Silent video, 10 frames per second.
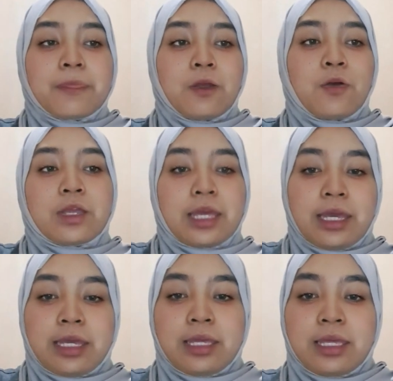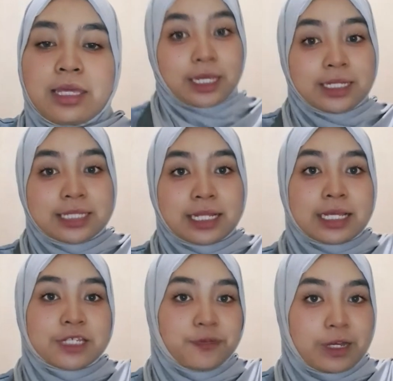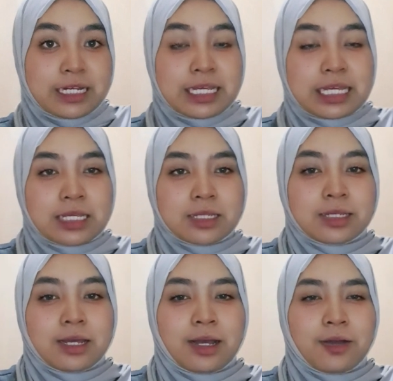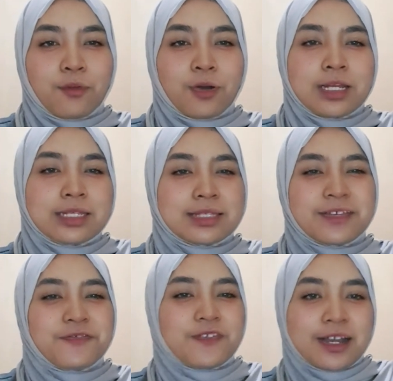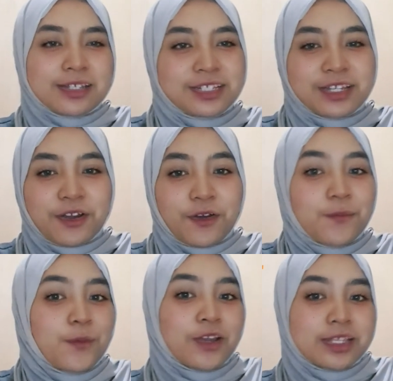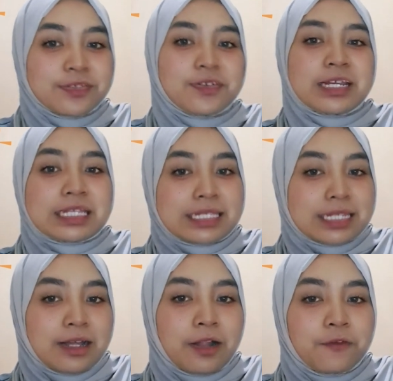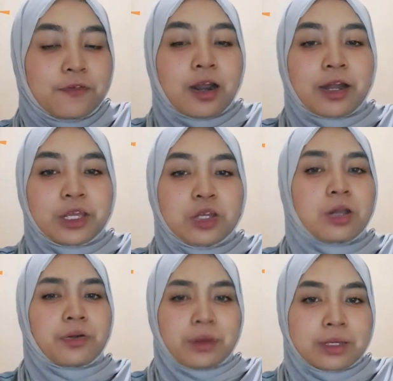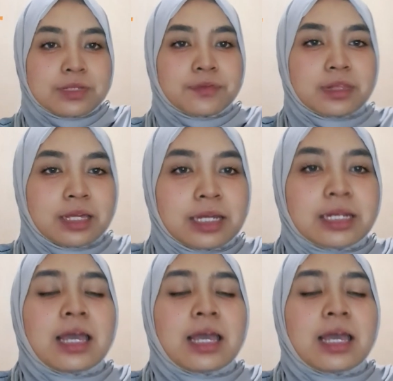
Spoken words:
Okay, good. The last one is what is the function of poetry itself? Are you curious with that?